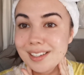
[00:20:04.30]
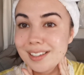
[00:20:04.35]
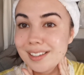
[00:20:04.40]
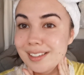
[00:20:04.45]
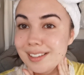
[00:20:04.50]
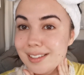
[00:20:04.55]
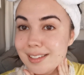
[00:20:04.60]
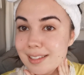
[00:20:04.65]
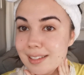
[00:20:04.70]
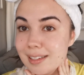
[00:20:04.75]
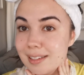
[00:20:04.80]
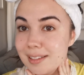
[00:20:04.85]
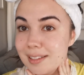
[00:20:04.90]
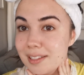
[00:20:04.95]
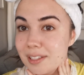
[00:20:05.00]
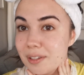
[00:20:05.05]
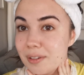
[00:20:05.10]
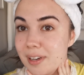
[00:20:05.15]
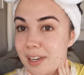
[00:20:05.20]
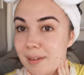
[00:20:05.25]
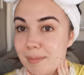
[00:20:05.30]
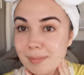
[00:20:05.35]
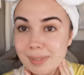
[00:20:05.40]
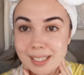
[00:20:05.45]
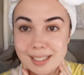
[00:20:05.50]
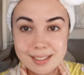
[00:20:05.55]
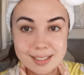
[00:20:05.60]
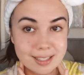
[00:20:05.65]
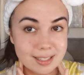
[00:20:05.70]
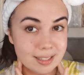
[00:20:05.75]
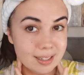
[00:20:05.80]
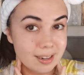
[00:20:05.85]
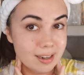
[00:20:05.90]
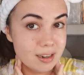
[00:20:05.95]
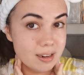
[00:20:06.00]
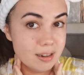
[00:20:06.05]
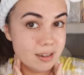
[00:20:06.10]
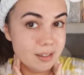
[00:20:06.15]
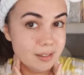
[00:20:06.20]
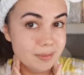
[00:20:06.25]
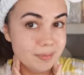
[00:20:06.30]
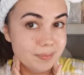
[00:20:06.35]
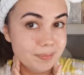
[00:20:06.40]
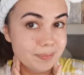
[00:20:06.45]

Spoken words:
the sunscreen blended in.